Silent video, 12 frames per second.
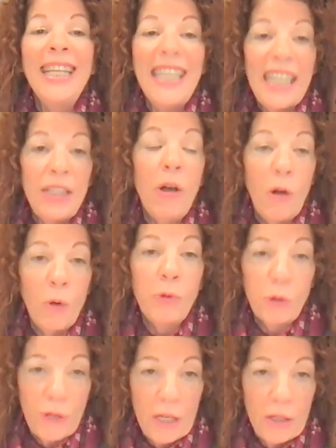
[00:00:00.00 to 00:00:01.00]
in-home
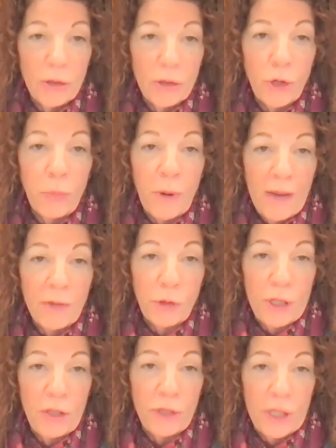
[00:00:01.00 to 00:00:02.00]
trainers or private
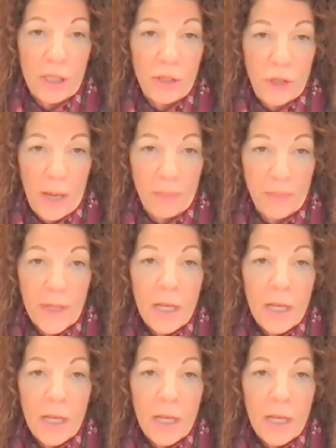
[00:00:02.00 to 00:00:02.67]
trainers in the gym.